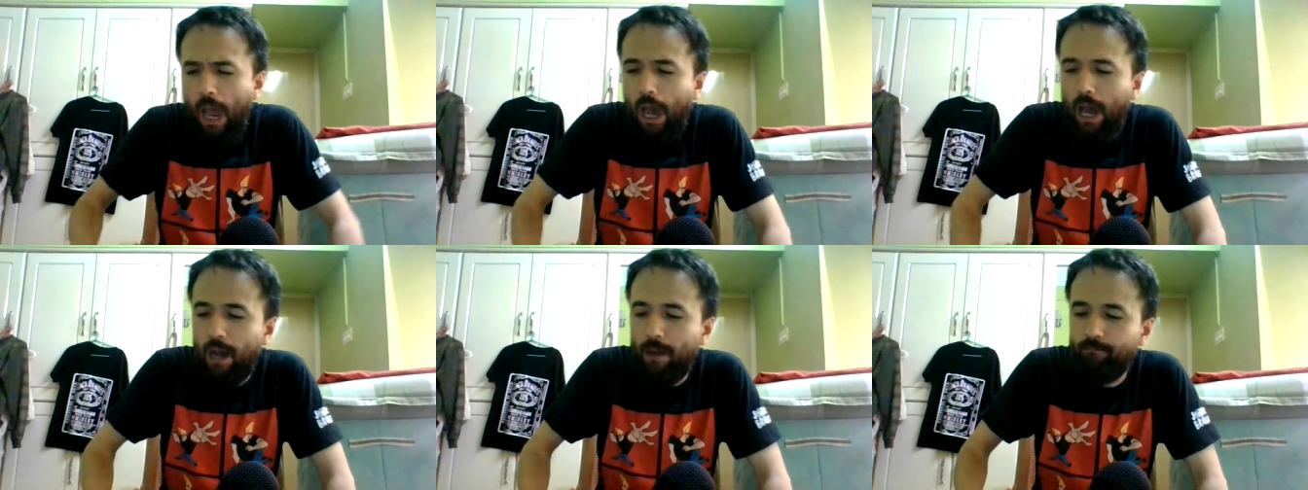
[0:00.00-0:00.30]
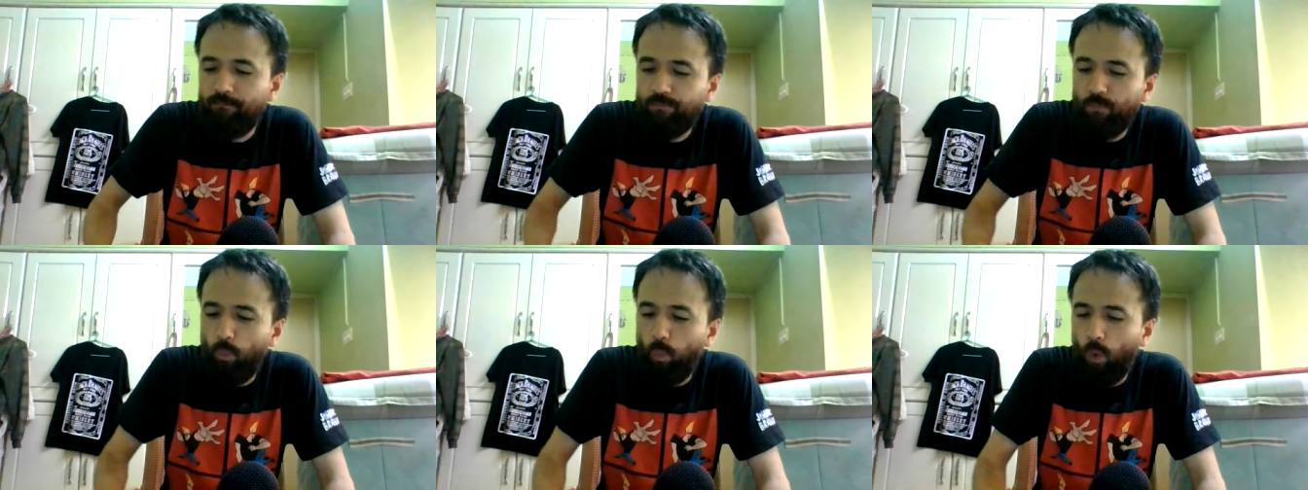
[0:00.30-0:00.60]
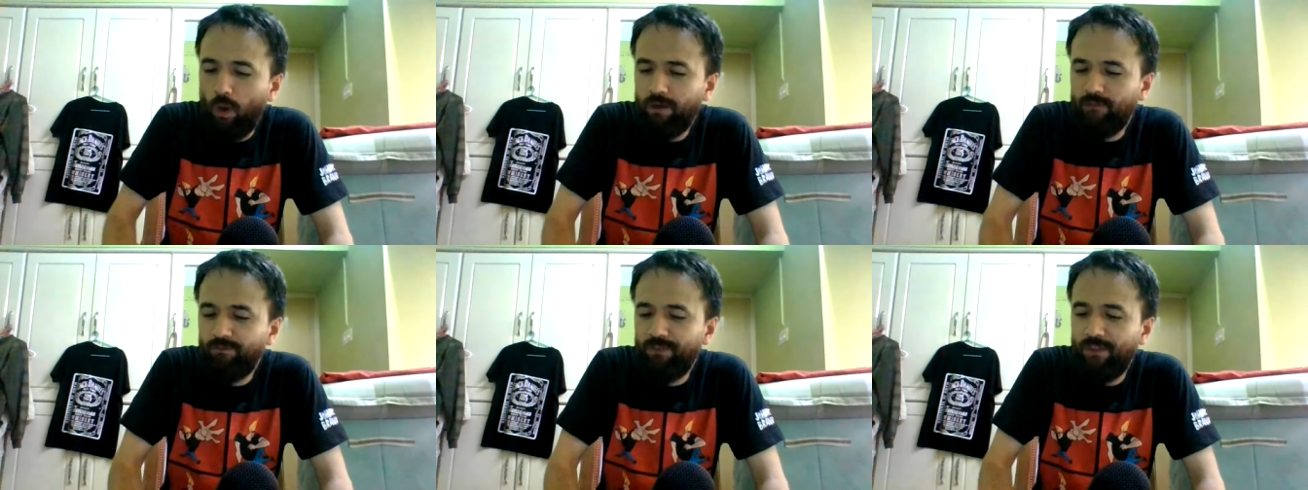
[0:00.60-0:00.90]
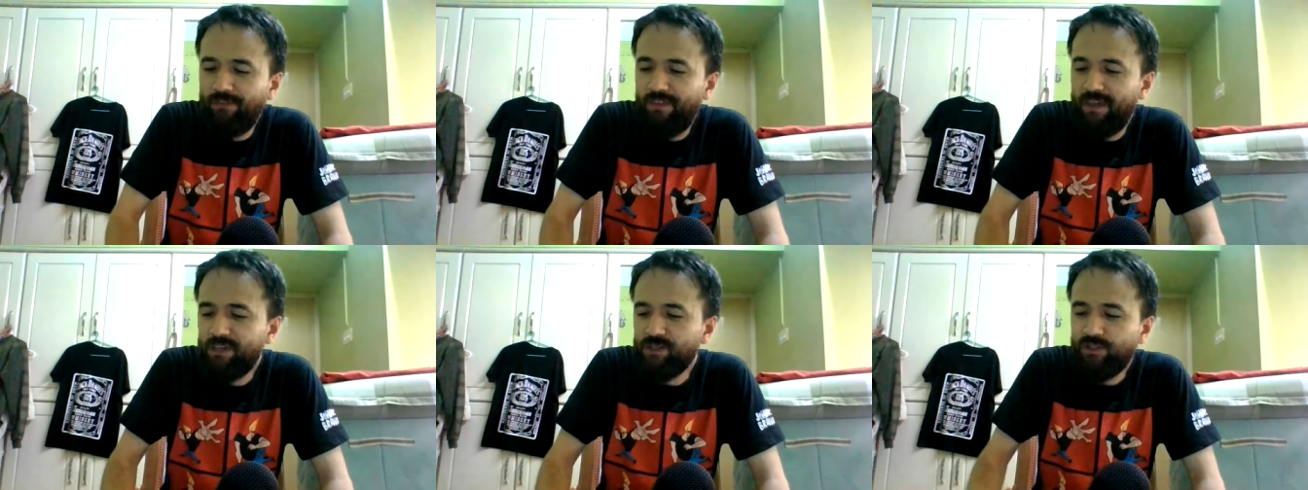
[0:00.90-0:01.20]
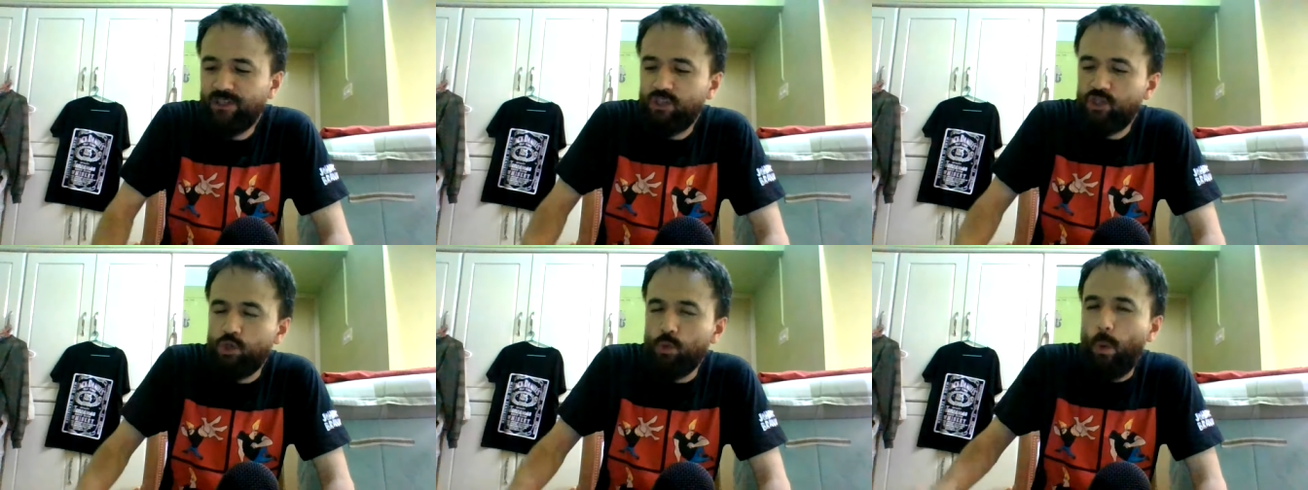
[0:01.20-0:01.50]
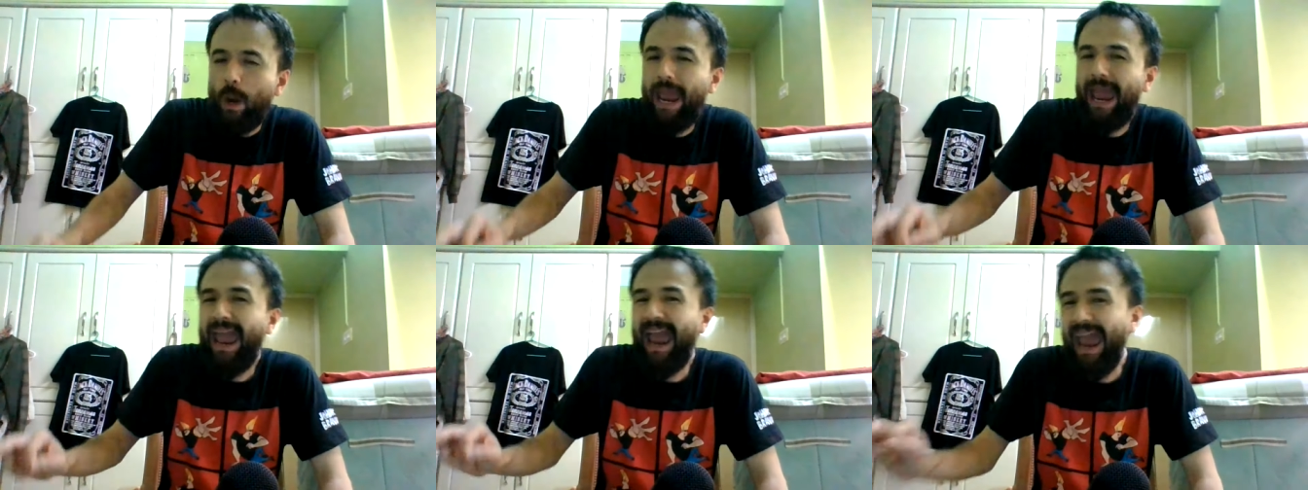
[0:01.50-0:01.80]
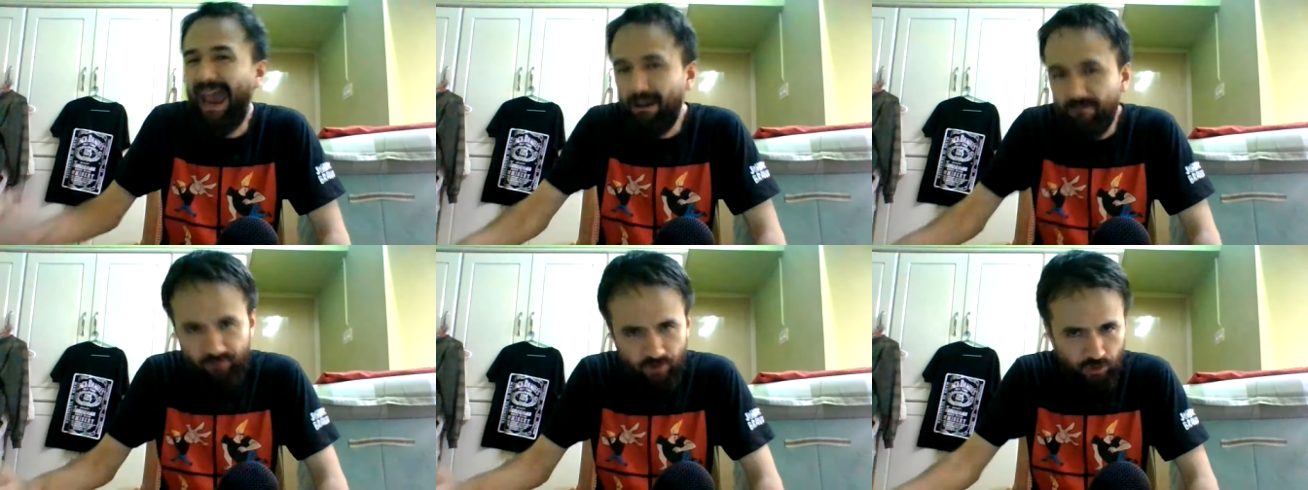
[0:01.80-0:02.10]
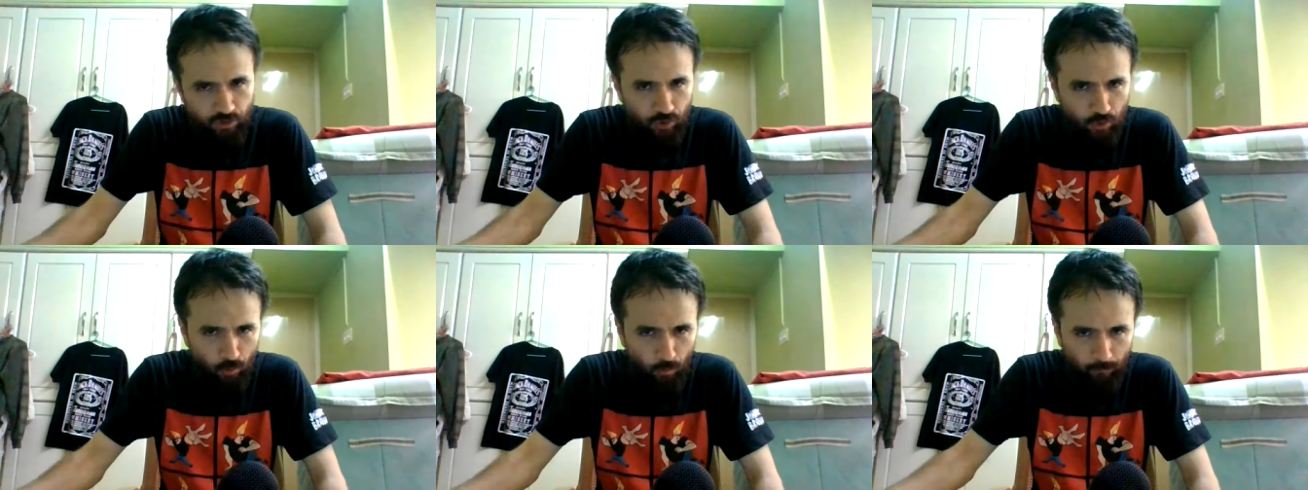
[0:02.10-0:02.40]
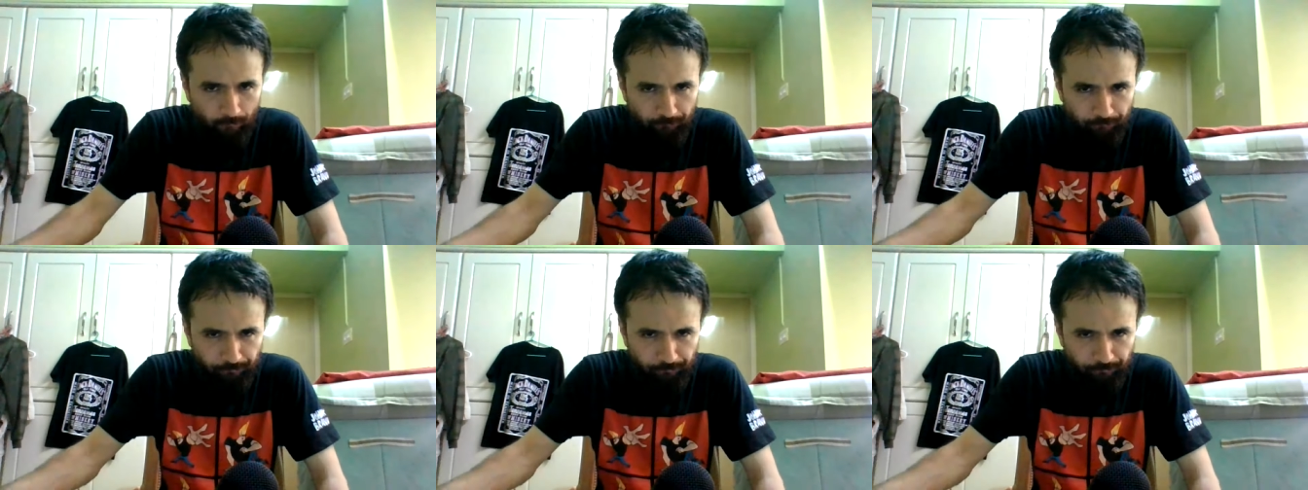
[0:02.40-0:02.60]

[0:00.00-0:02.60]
Um, one of the things that you have to do,